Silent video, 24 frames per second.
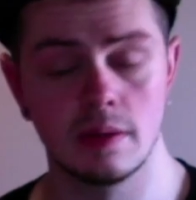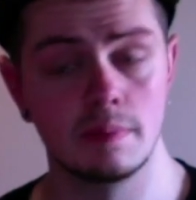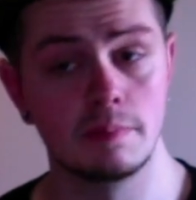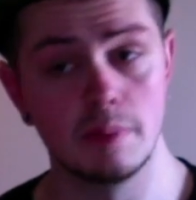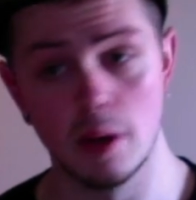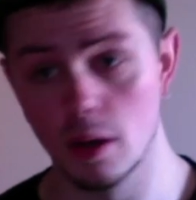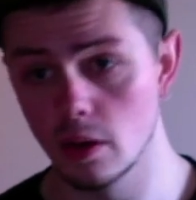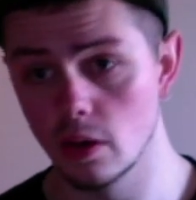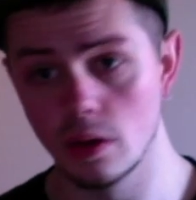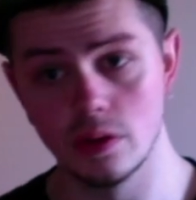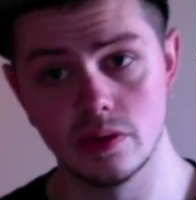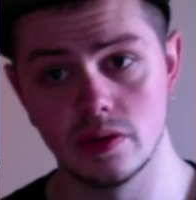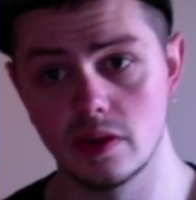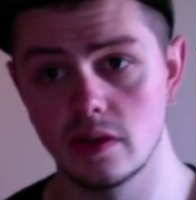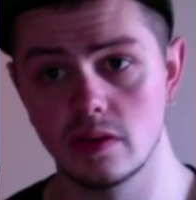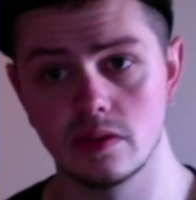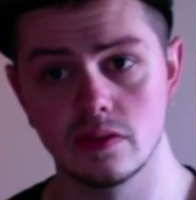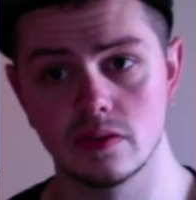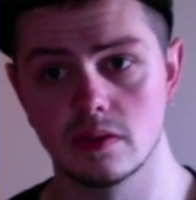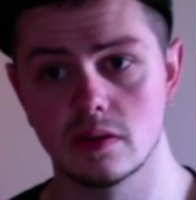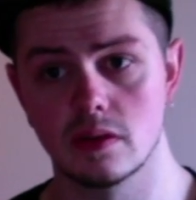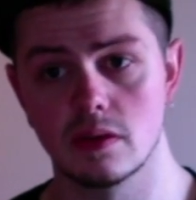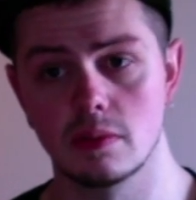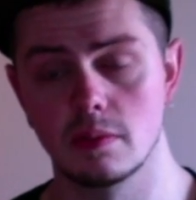BOGO
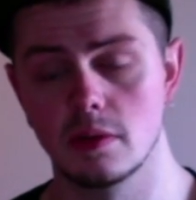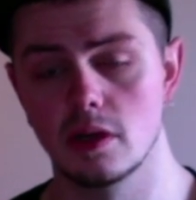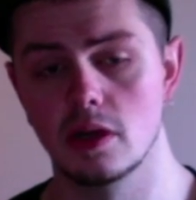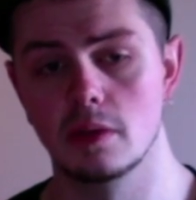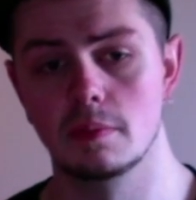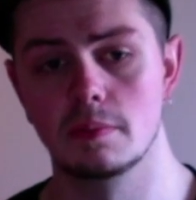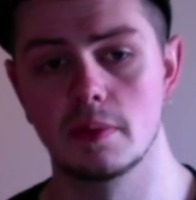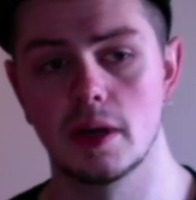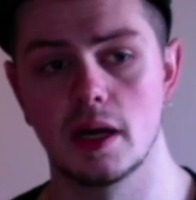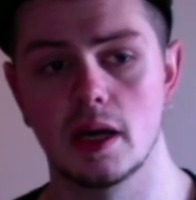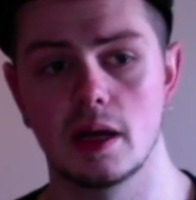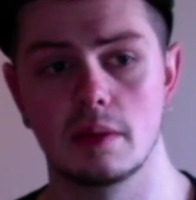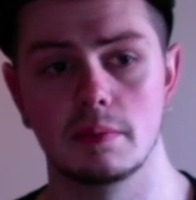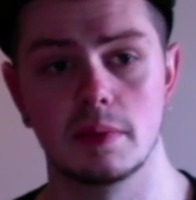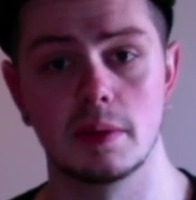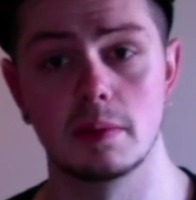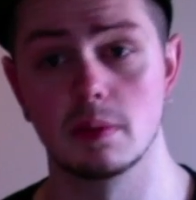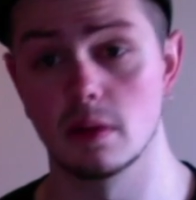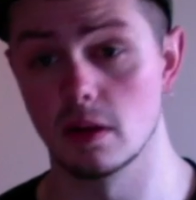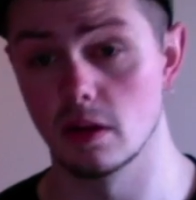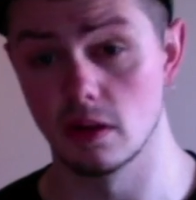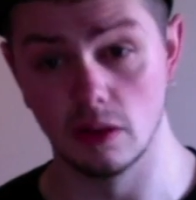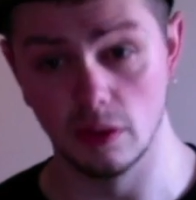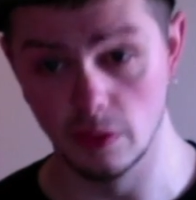season's coming up, and people are
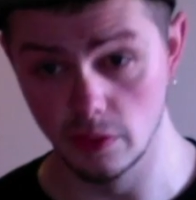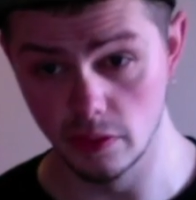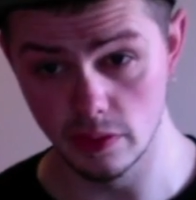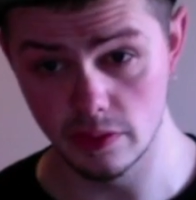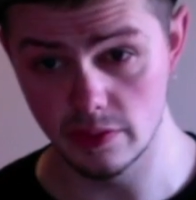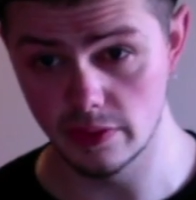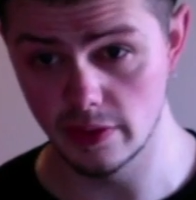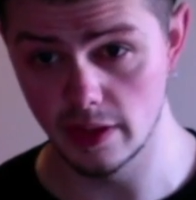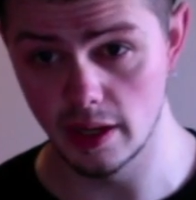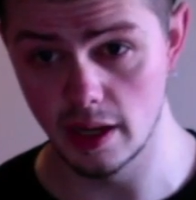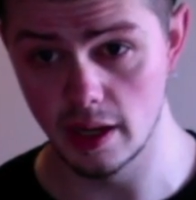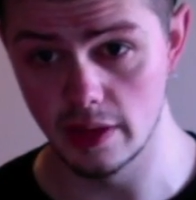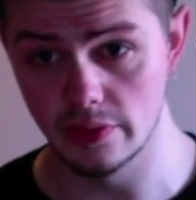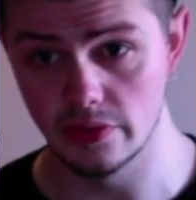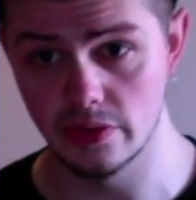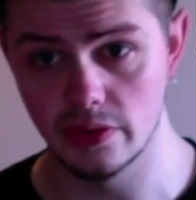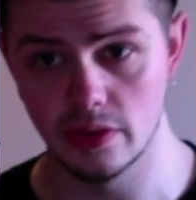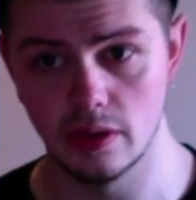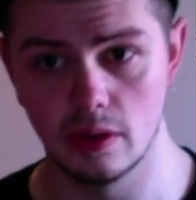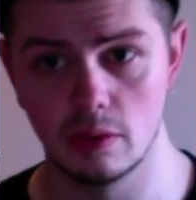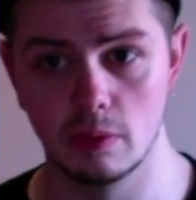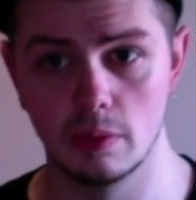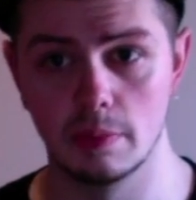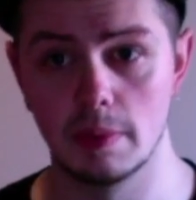going to go nuts for that.
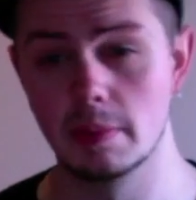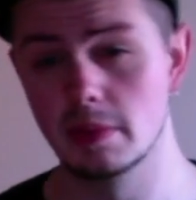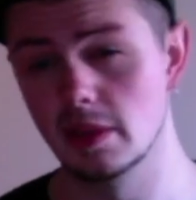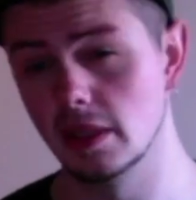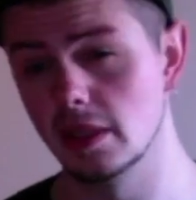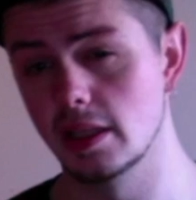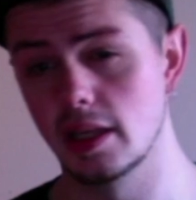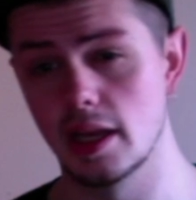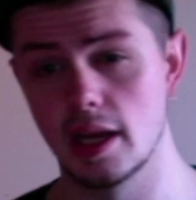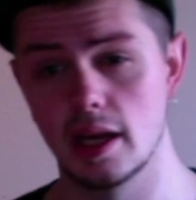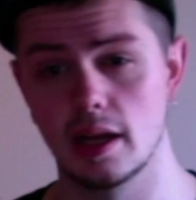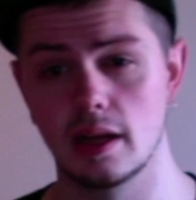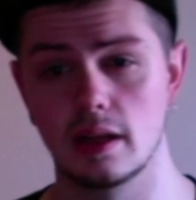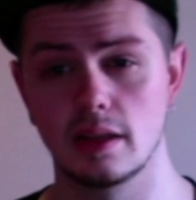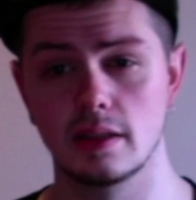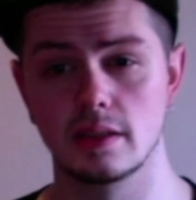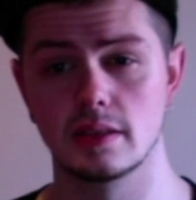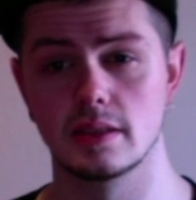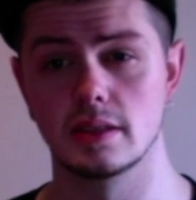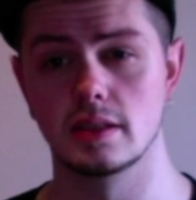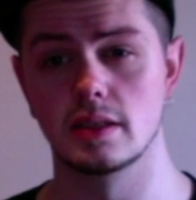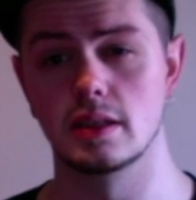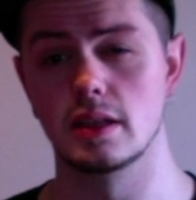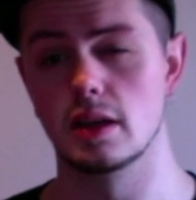So when people take the L's,
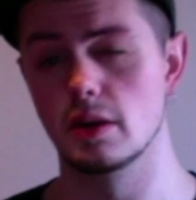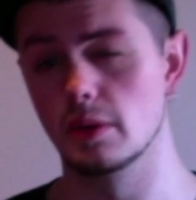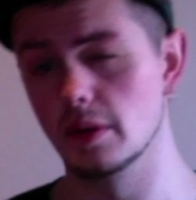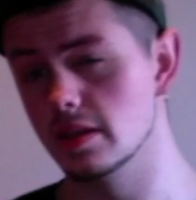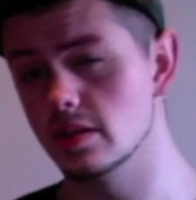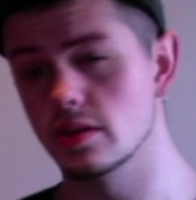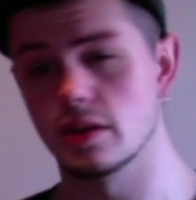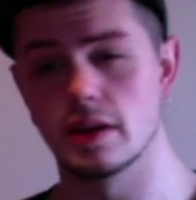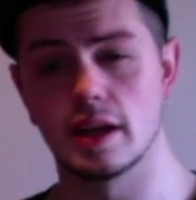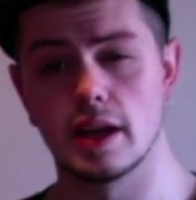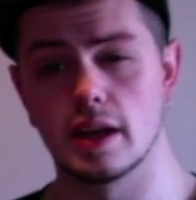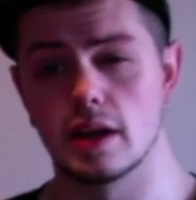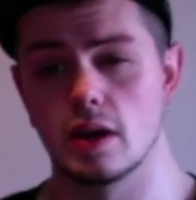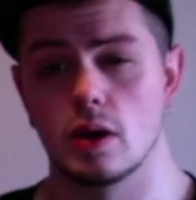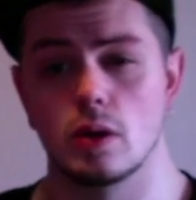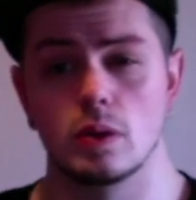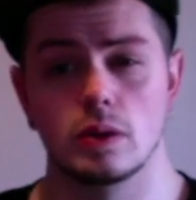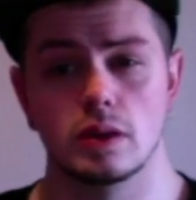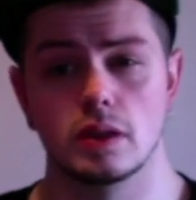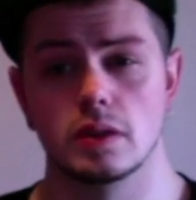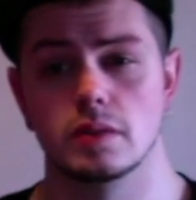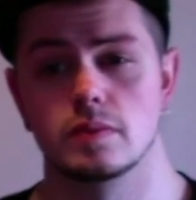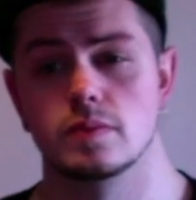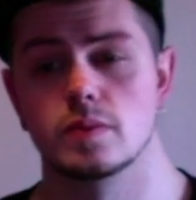and, you know, it's going to get
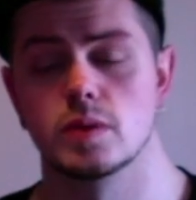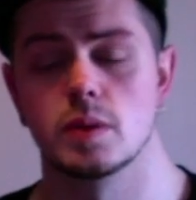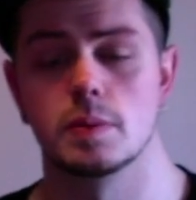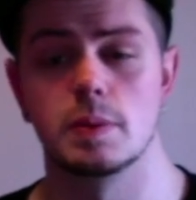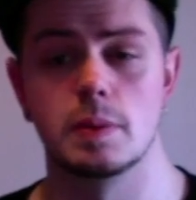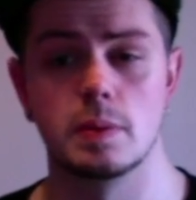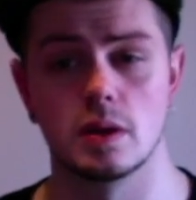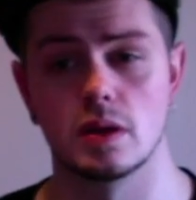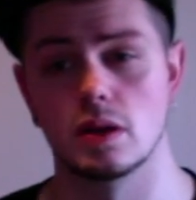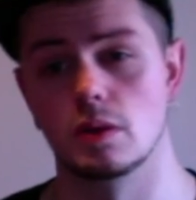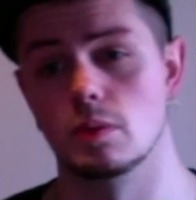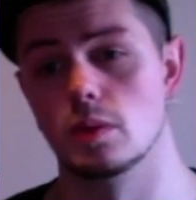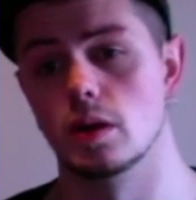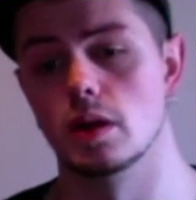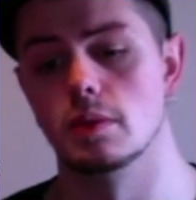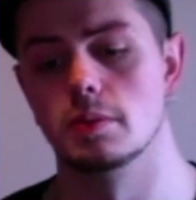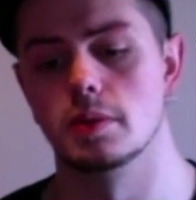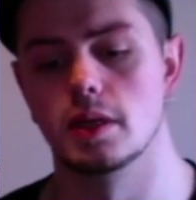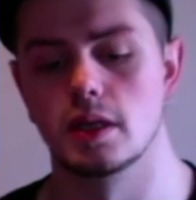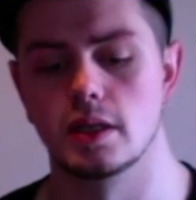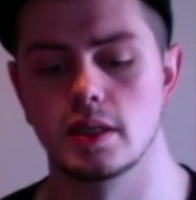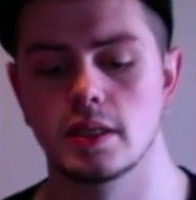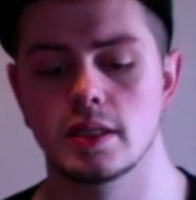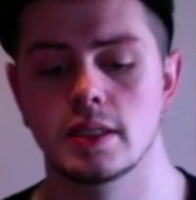colder, people are going to want to
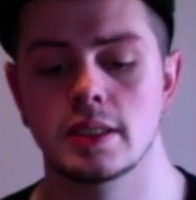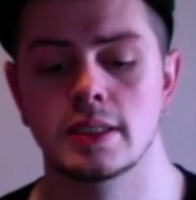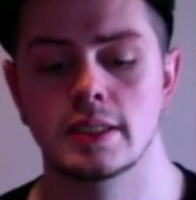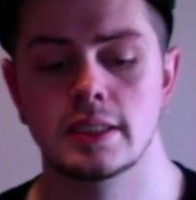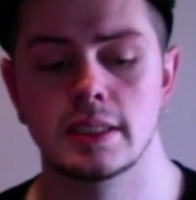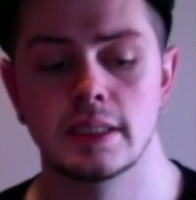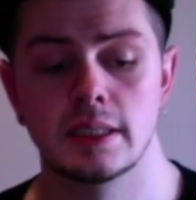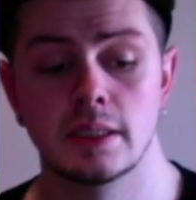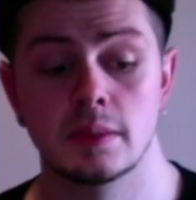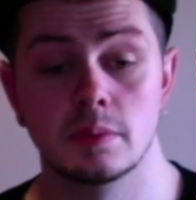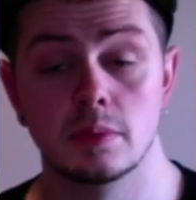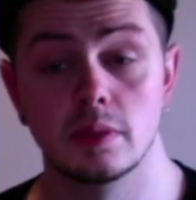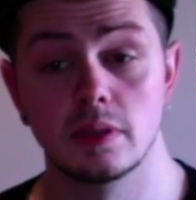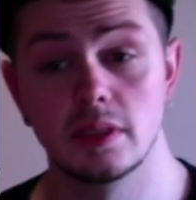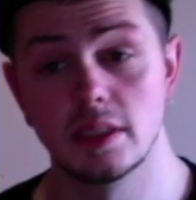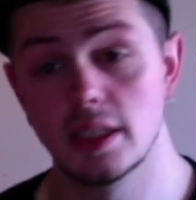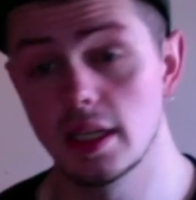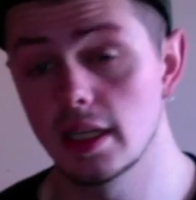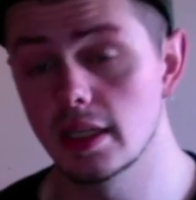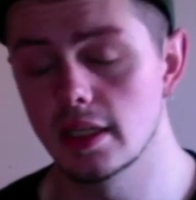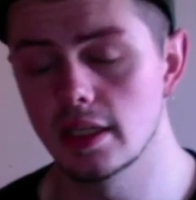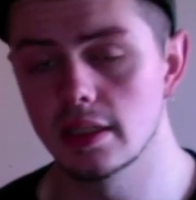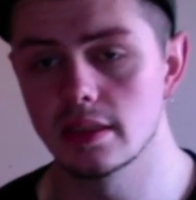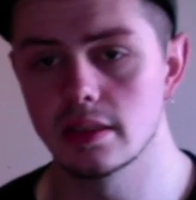buy. But
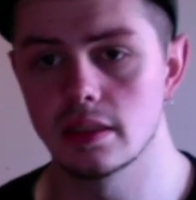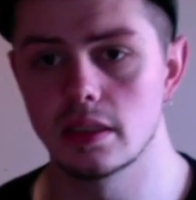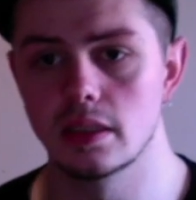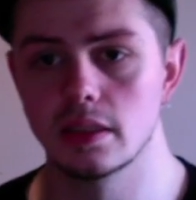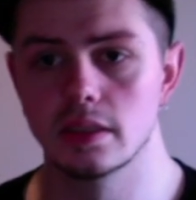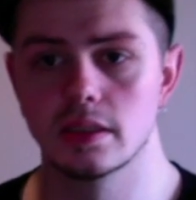yeah, that's all.